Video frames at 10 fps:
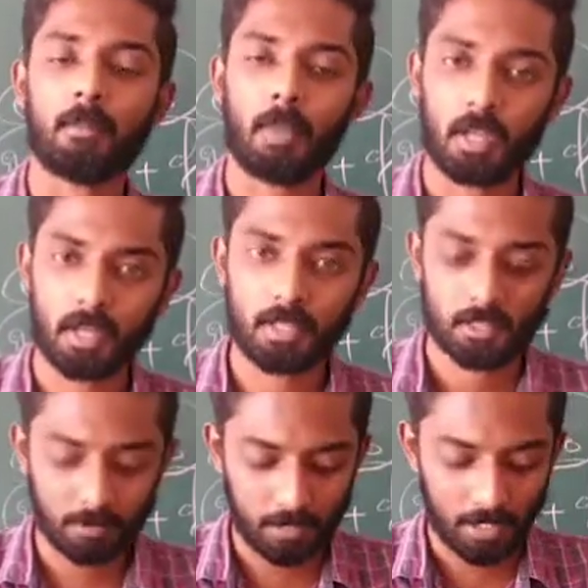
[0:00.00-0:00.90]
market,
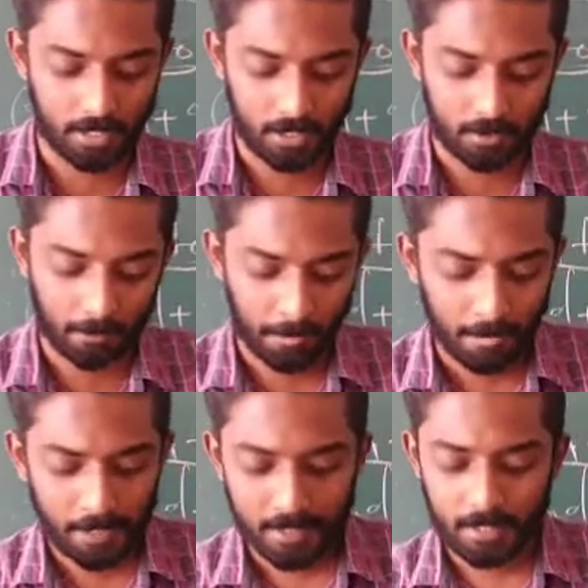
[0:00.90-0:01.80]
something like
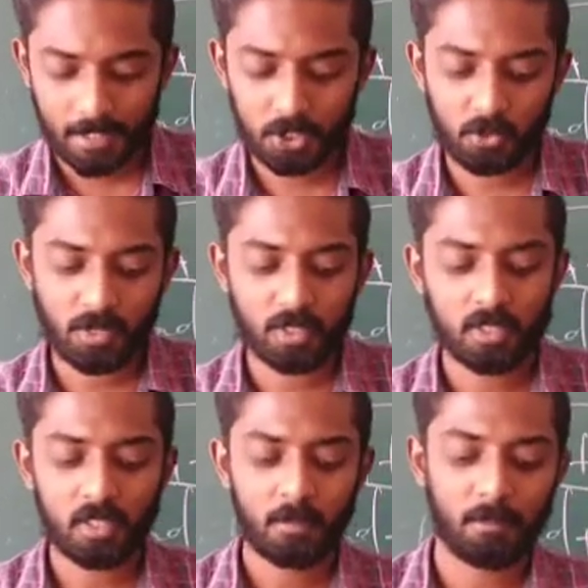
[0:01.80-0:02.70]
that. The next one is
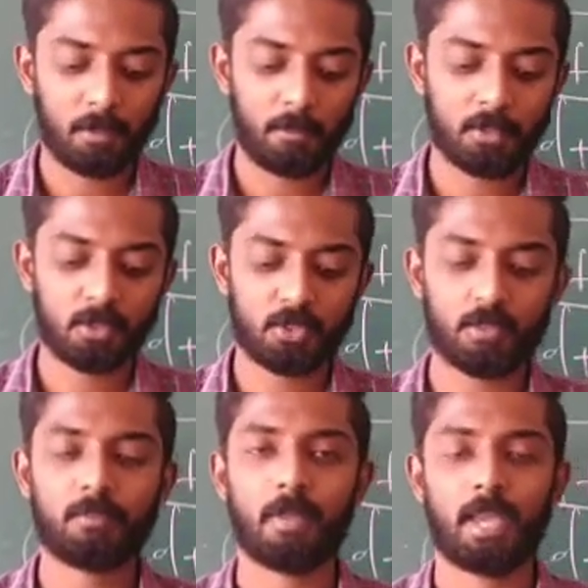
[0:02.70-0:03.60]
a preposition
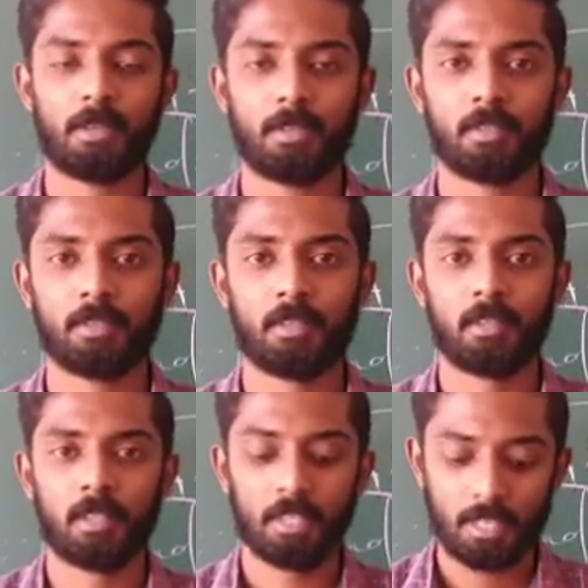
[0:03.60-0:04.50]
of manner.
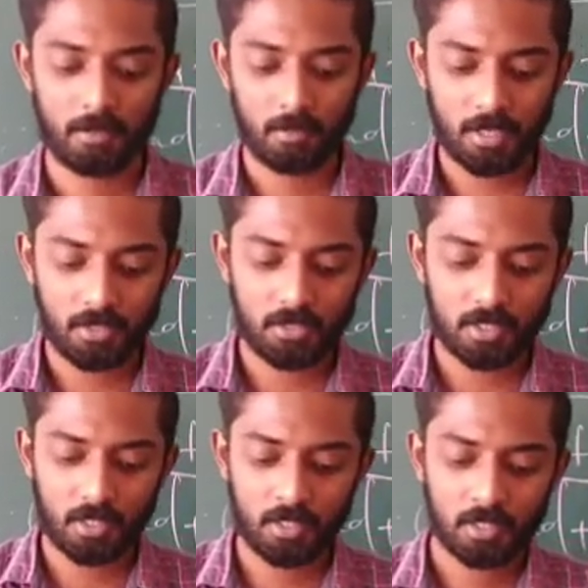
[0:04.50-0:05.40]
It
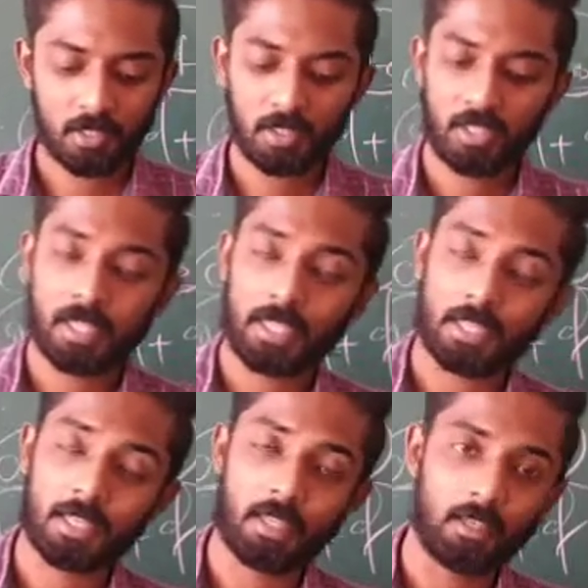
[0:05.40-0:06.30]
means
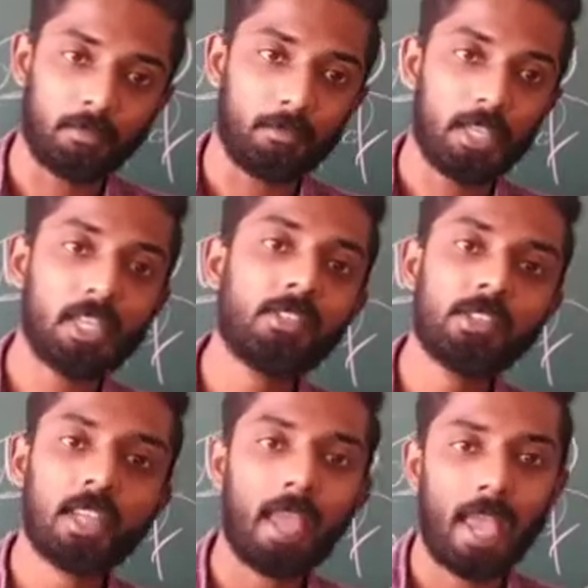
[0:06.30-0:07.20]

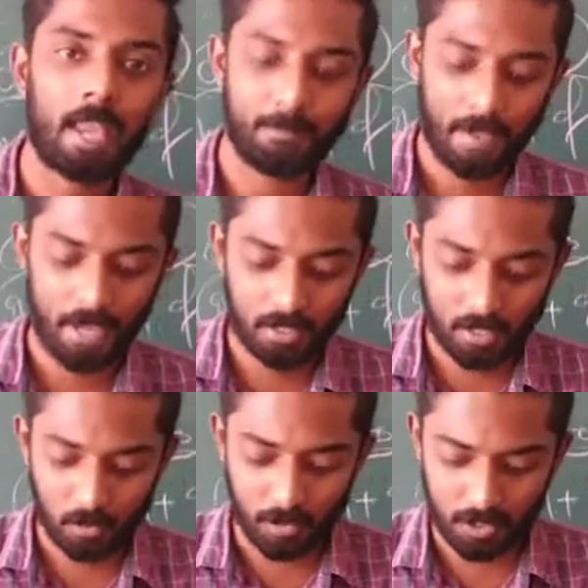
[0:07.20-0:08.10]
and manner
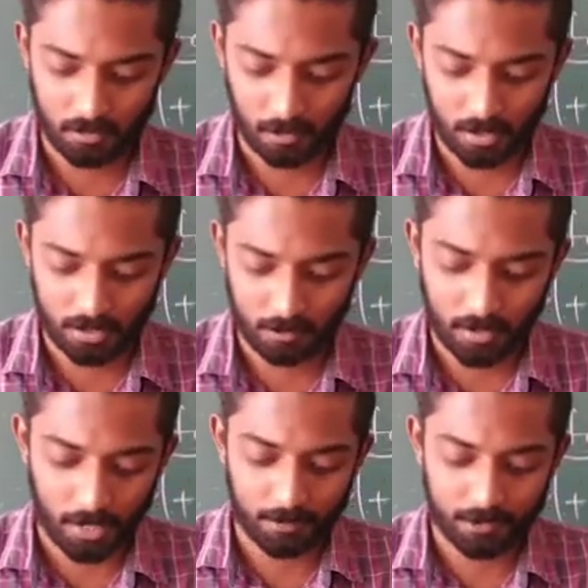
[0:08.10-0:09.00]
in which. For
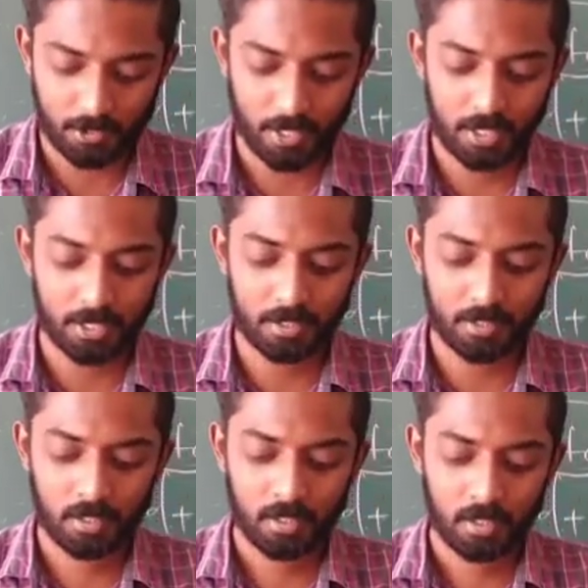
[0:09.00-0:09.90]
example, I am
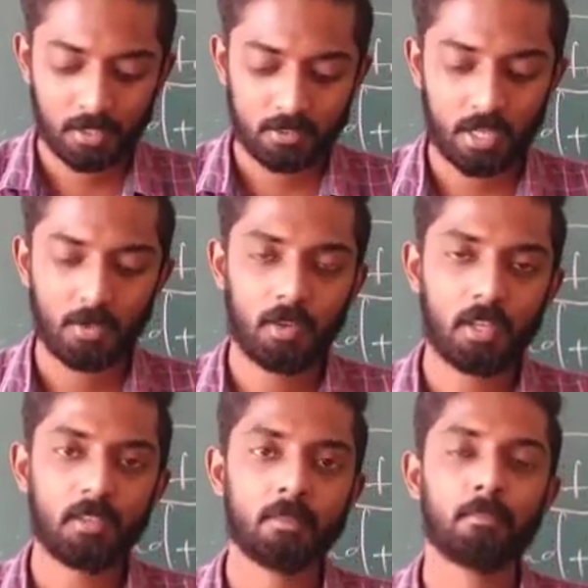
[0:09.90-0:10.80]

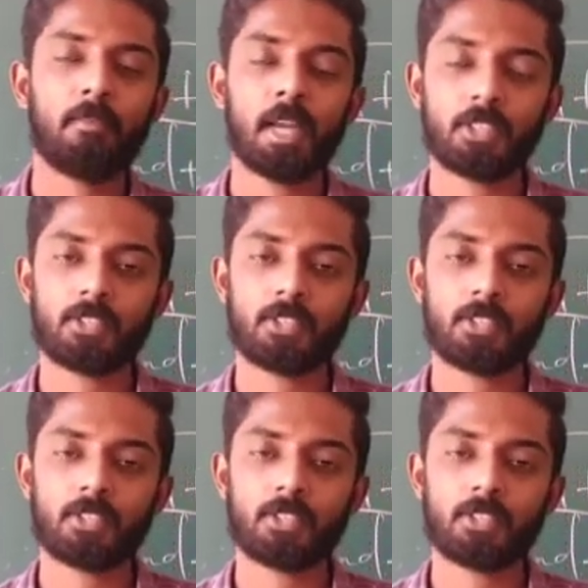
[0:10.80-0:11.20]
traveling by